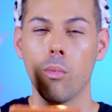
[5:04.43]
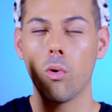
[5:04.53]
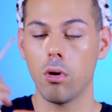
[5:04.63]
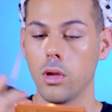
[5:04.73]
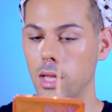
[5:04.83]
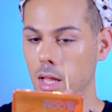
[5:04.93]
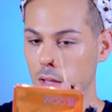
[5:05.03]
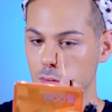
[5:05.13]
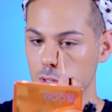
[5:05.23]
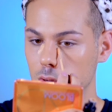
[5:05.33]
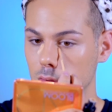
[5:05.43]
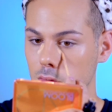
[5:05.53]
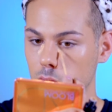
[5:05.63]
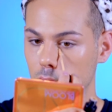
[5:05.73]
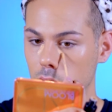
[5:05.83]
more yellow
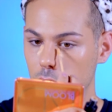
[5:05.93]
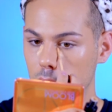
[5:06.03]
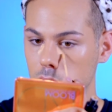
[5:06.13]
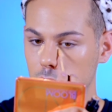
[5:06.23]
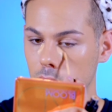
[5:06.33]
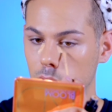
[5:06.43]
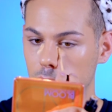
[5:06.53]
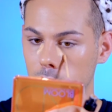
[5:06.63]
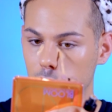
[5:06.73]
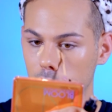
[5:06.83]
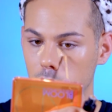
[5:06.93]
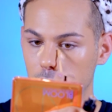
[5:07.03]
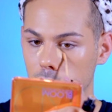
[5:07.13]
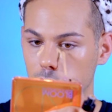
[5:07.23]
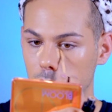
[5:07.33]
tone, so it gives me a little
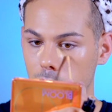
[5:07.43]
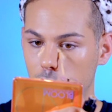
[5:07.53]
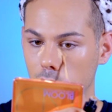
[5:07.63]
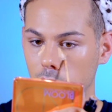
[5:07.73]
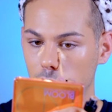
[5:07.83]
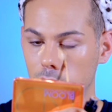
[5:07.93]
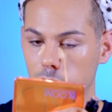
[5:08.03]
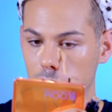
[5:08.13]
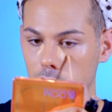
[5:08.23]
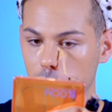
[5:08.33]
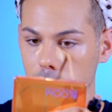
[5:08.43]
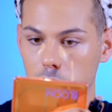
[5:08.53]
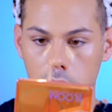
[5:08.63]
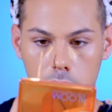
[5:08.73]
bit of a brightening effect.